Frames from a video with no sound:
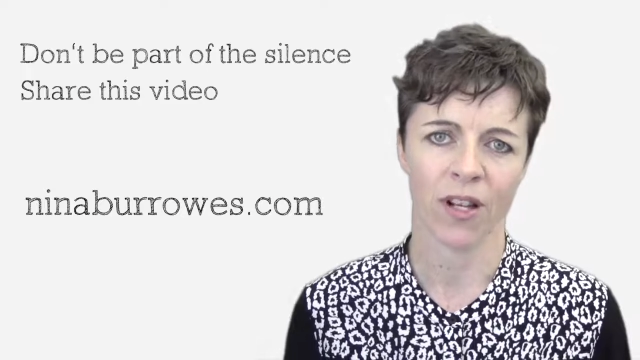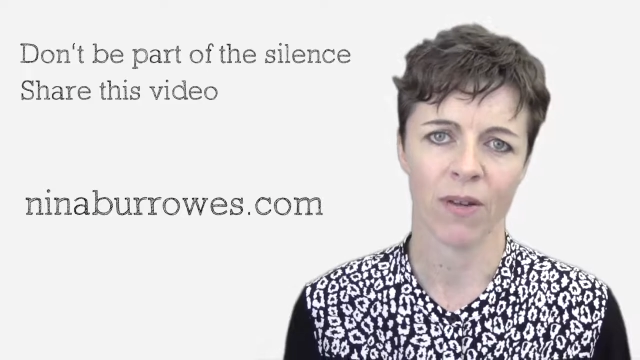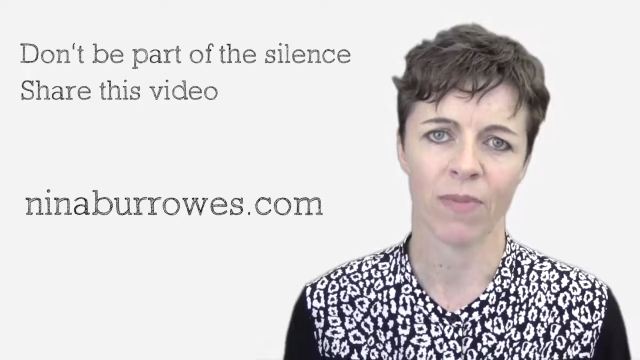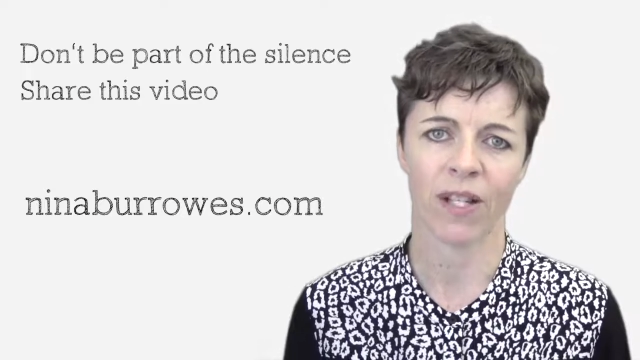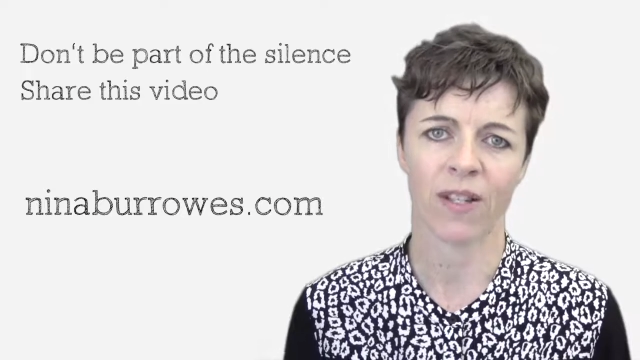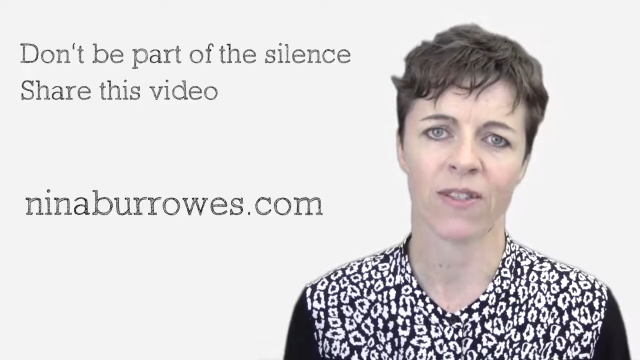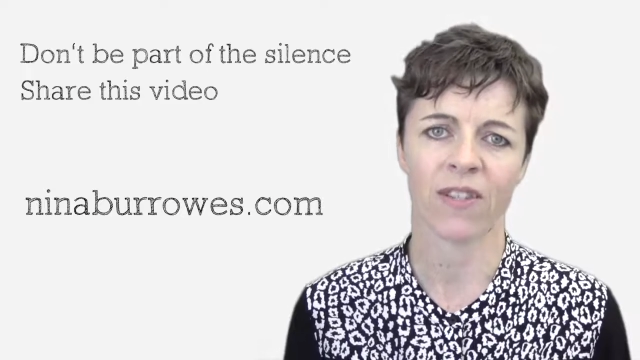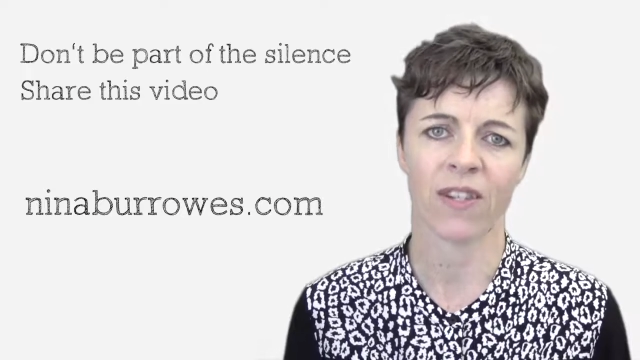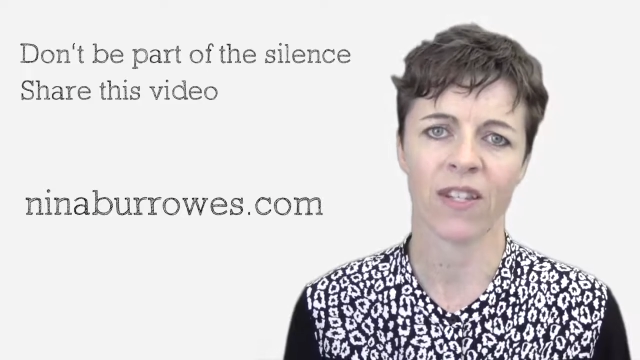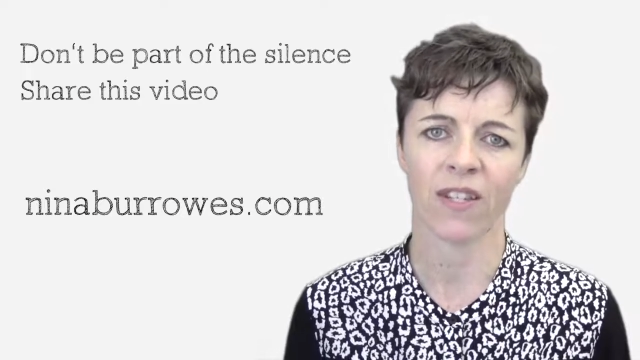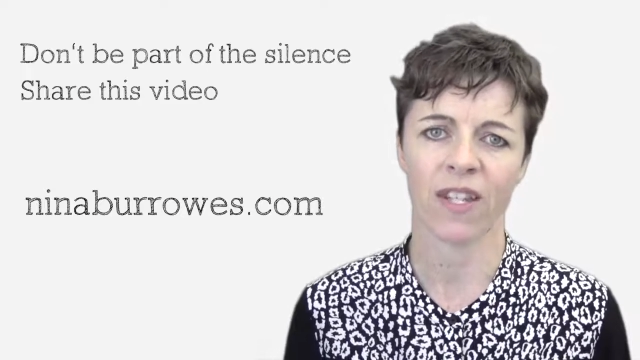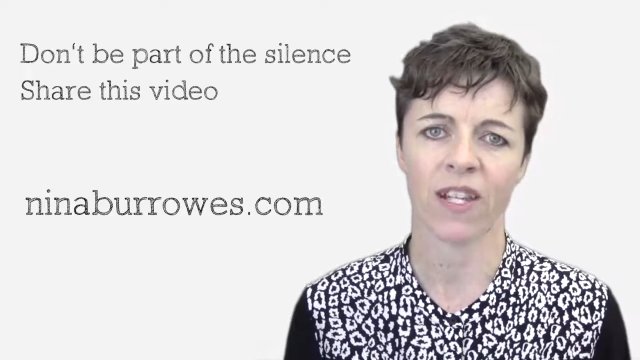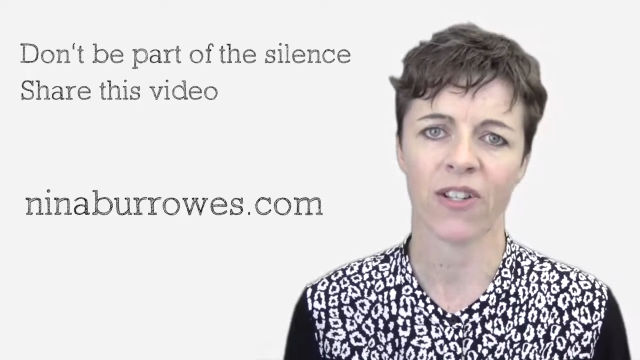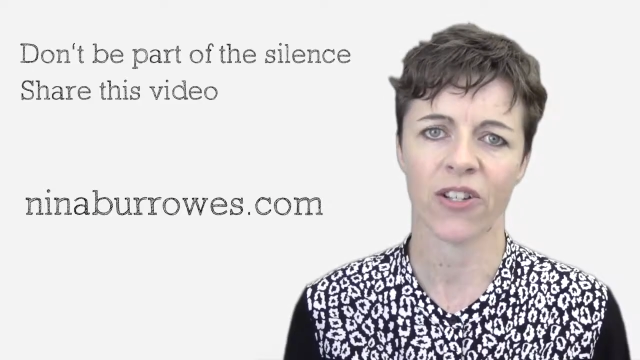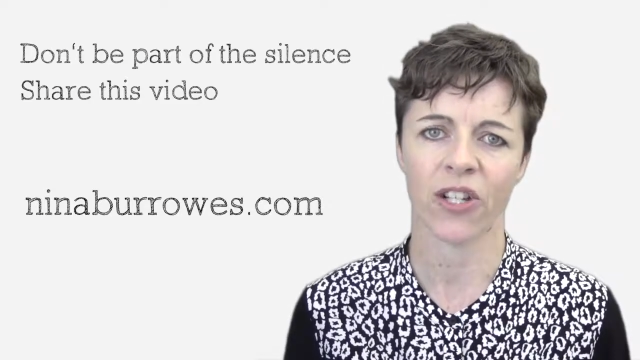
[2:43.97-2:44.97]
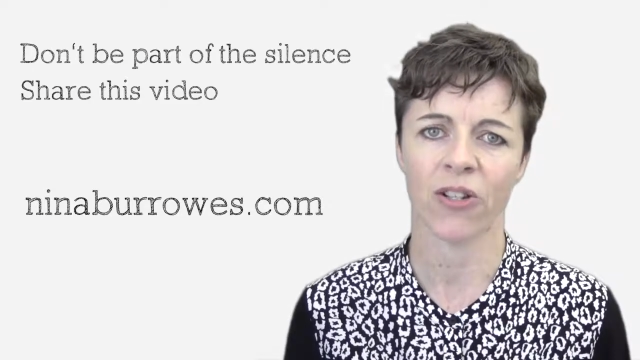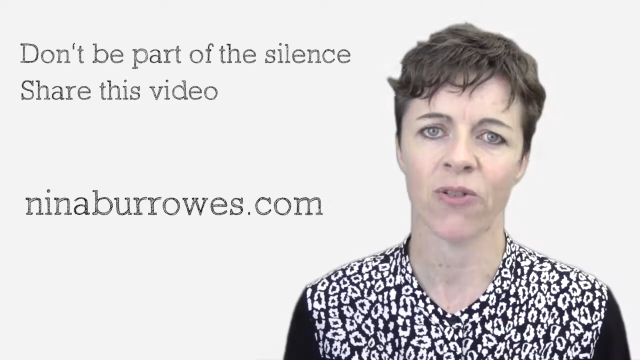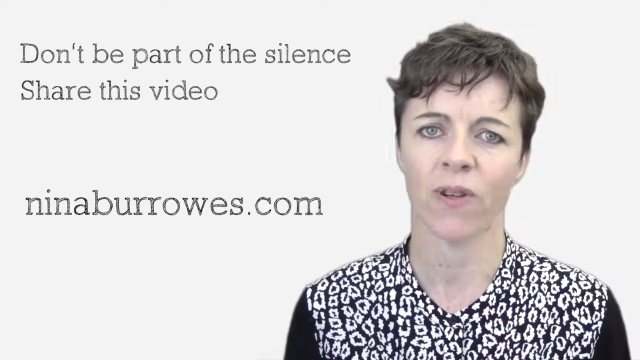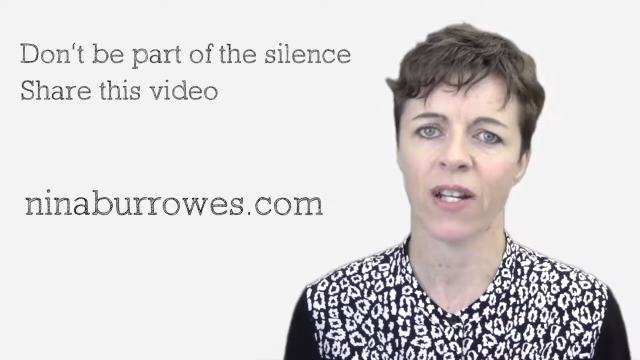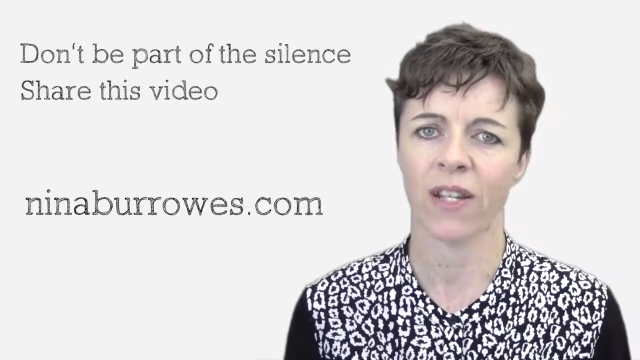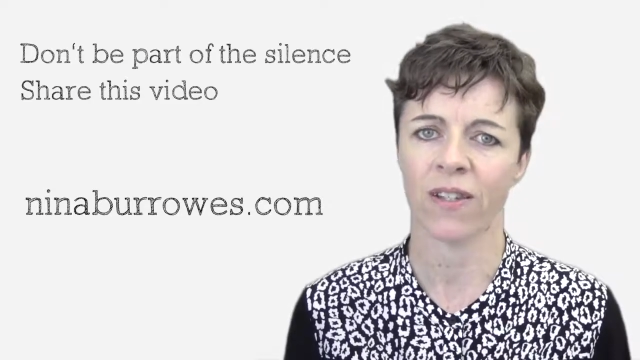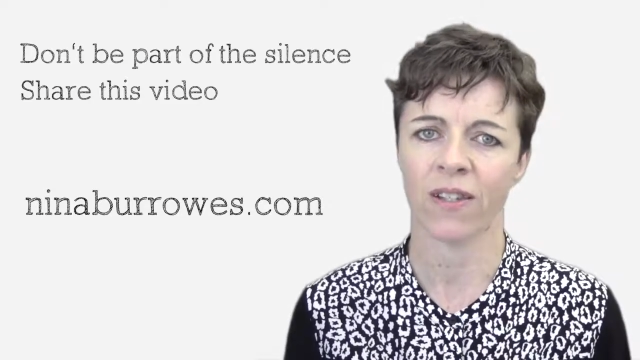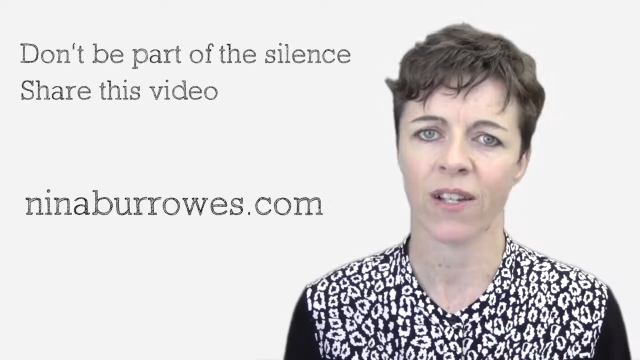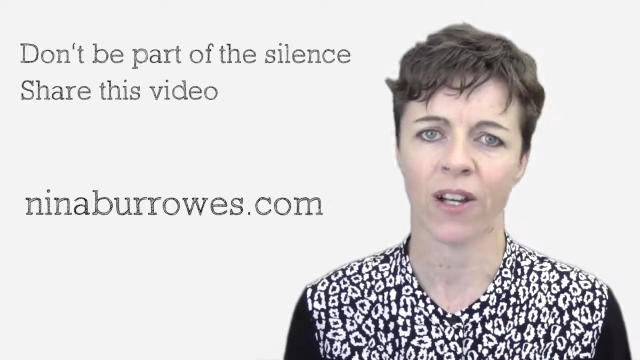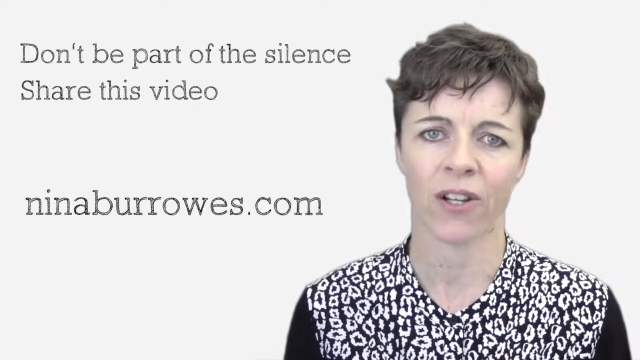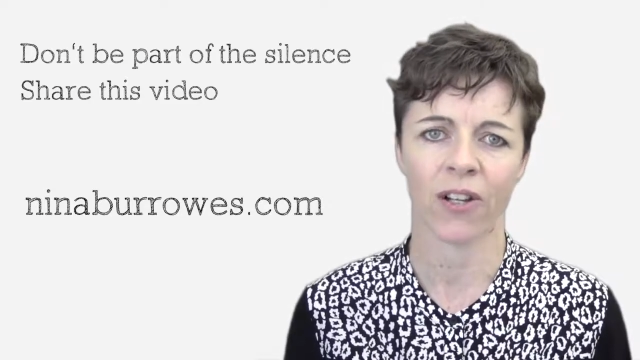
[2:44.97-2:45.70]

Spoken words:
because this issue isn't going